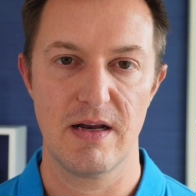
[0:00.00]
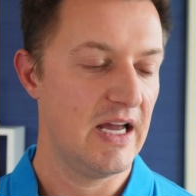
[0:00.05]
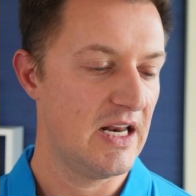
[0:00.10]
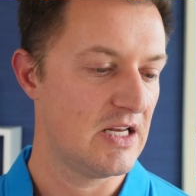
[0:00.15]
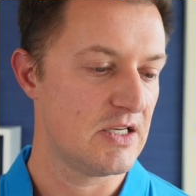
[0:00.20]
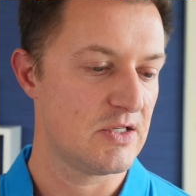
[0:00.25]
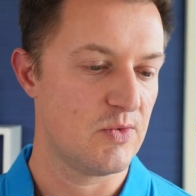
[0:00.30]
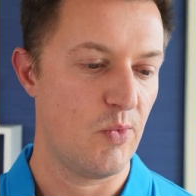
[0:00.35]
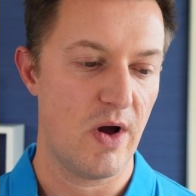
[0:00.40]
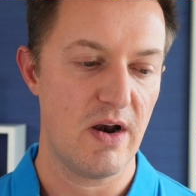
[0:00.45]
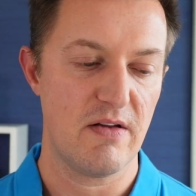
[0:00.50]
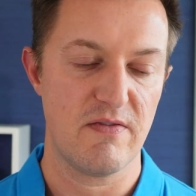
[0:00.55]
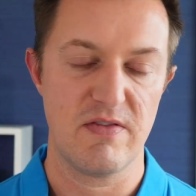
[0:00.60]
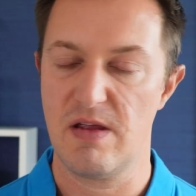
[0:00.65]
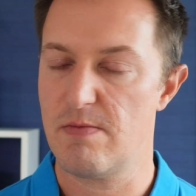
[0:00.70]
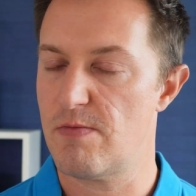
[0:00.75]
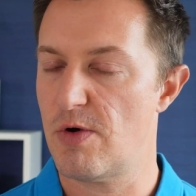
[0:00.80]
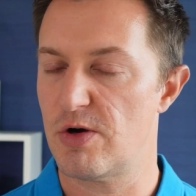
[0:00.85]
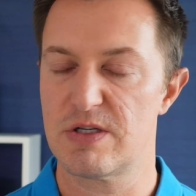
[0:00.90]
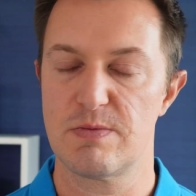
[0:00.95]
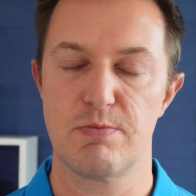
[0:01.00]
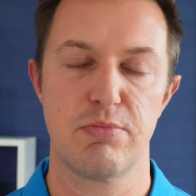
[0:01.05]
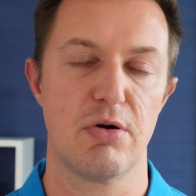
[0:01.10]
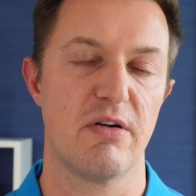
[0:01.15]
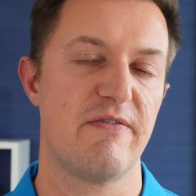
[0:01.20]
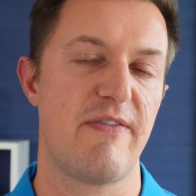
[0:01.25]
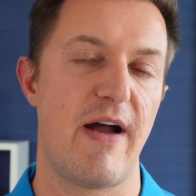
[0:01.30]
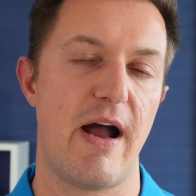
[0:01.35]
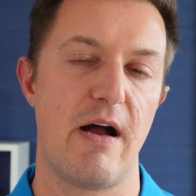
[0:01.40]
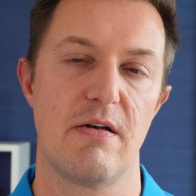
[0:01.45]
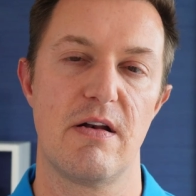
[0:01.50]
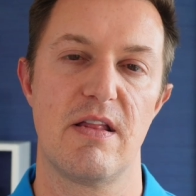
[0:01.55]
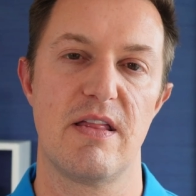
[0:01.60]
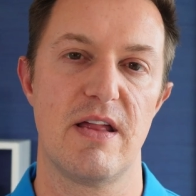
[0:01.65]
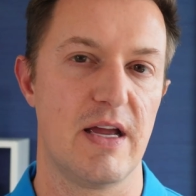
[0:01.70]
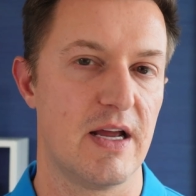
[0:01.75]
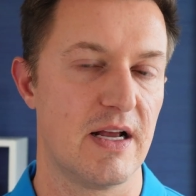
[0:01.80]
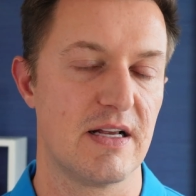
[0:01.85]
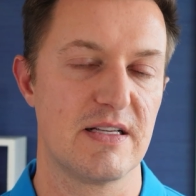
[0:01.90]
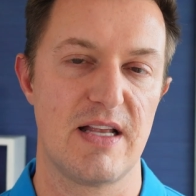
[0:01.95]
It is one of the most profound
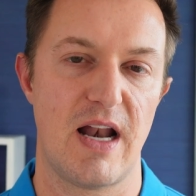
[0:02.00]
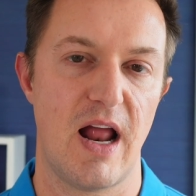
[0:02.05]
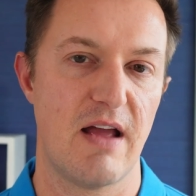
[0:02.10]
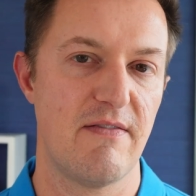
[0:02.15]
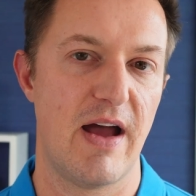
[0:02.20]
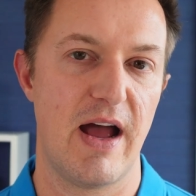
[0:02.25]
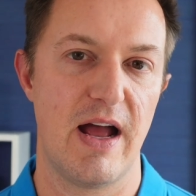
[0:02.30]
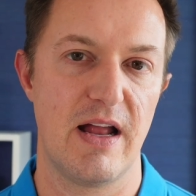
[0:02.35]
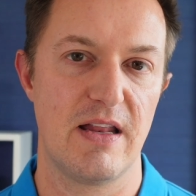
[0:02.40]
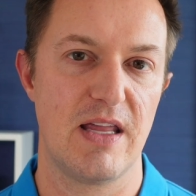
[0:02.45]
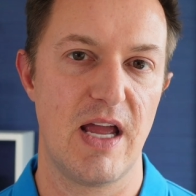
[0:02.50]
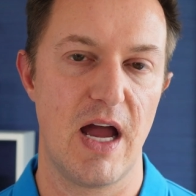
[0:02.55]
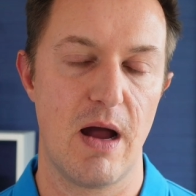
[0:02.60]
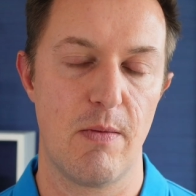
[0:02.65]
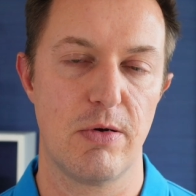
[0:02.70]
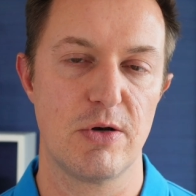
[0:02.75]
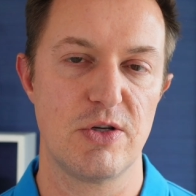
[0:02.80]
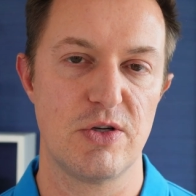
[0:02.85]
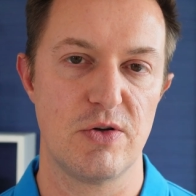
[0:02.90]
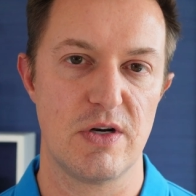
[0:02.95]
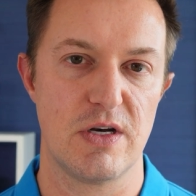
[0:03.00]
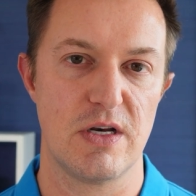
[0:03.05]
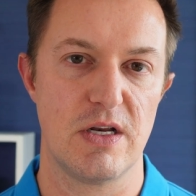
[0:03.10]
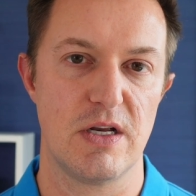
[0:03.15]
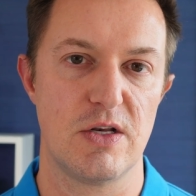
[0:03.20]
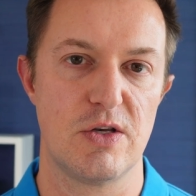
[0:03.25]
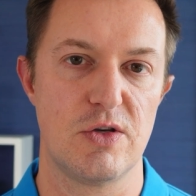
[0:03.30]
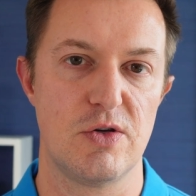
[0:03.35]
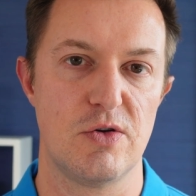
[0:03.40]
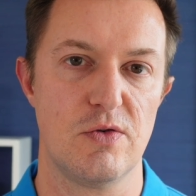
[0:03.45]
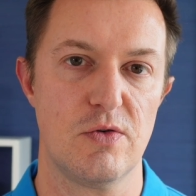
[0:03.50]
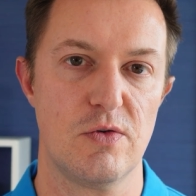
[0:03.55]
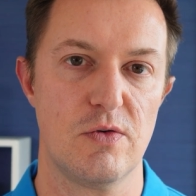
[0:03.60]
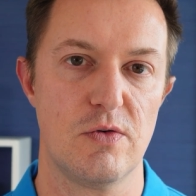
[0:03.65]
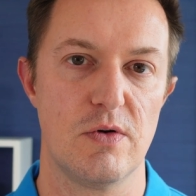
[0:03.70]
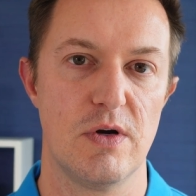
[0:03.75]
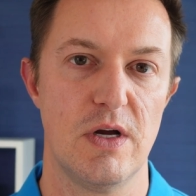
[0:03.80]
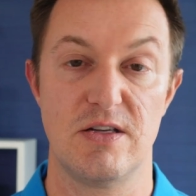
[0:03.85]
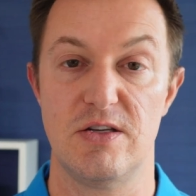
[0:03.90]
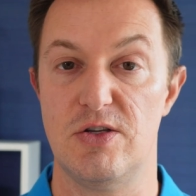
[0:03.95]
things that I've had the opportunity
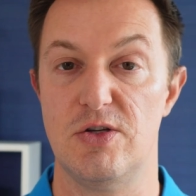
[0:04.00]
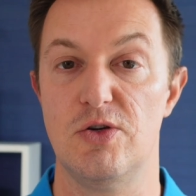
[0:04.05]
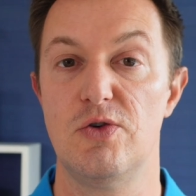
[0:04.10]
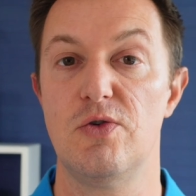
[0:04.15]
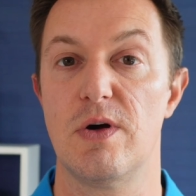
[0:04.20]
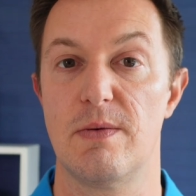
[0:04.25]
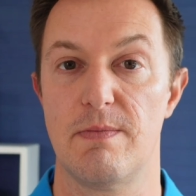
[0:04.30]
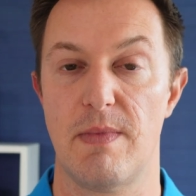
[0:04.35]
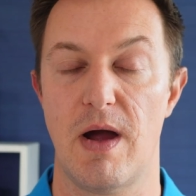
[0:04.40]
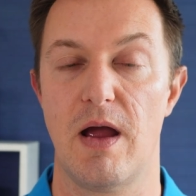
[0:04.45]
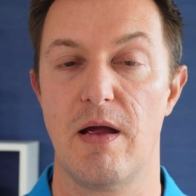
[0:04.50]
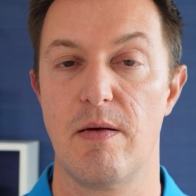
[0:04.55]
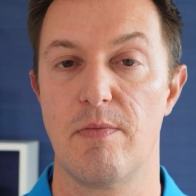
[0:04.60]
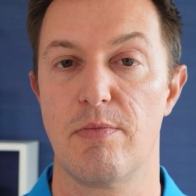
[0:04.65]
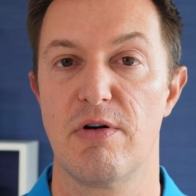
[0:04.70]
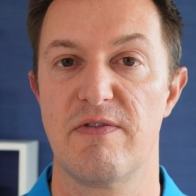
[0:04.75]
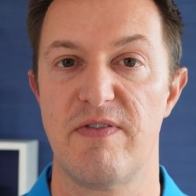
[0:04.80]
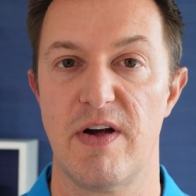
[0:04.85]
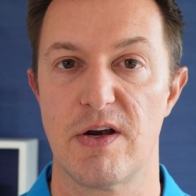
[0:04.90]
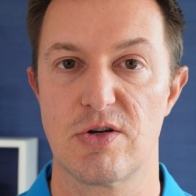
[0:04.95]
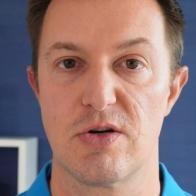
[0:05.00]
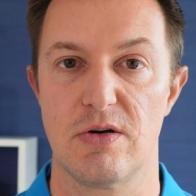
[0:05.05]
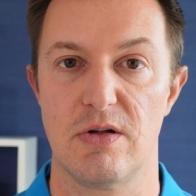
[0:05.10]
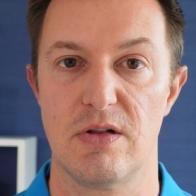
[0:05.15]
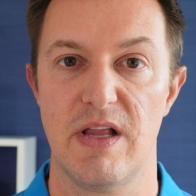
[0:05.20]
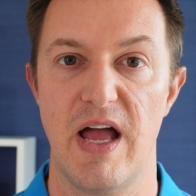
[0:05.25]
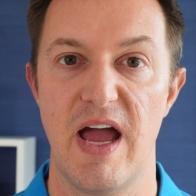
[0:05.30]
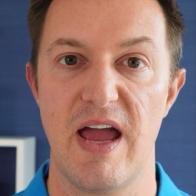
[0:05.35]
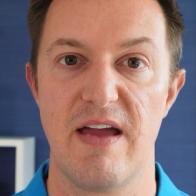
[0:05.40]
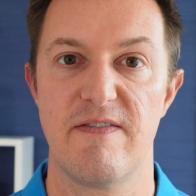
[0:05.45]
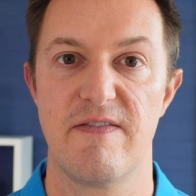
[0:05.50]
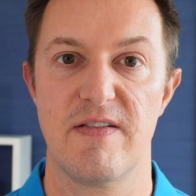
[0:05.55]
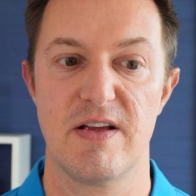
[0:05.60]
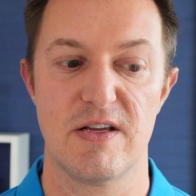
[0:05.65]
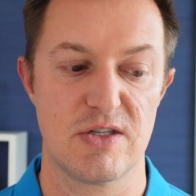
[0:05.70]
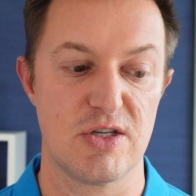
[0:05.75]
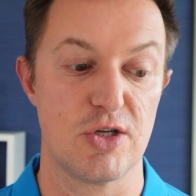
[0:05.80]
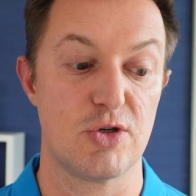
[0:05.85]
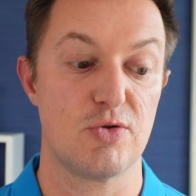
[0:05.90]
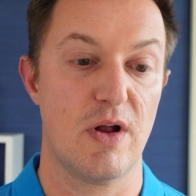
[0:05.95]
to do in my professional life,
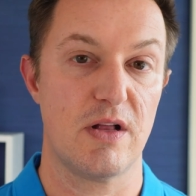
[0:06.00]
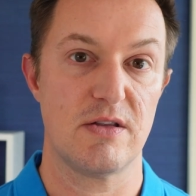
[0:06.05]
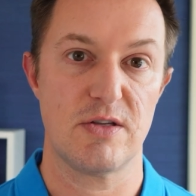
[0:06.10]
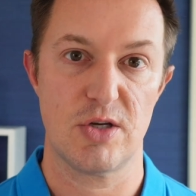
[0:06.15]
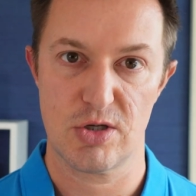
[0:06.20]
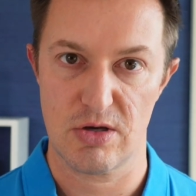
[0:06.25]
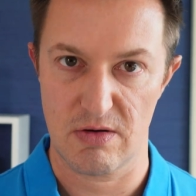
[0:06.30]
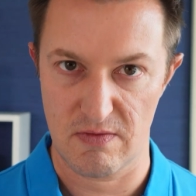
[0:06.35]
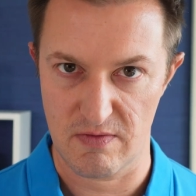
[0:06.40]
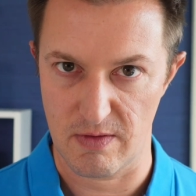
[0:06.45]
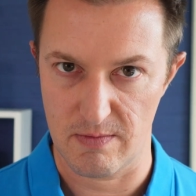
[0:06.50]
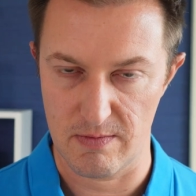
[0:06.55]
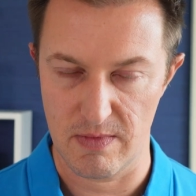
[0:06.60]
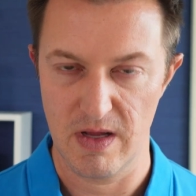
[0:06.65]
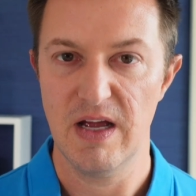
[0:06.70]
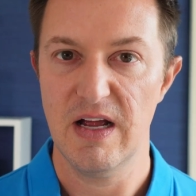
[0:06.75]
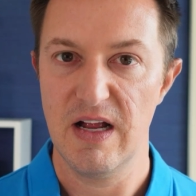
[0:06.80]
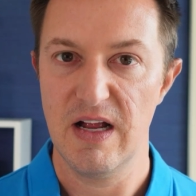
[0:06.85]
is to transition from